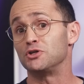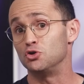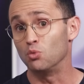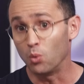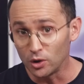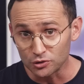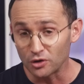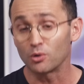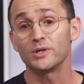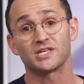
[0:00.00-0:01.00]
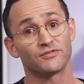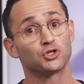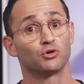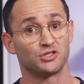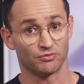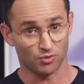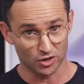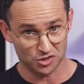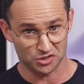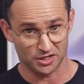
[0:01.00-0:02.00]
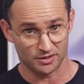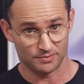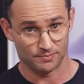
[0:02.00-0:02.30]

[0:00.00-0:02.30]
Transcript: But you will not always have a choice of processor.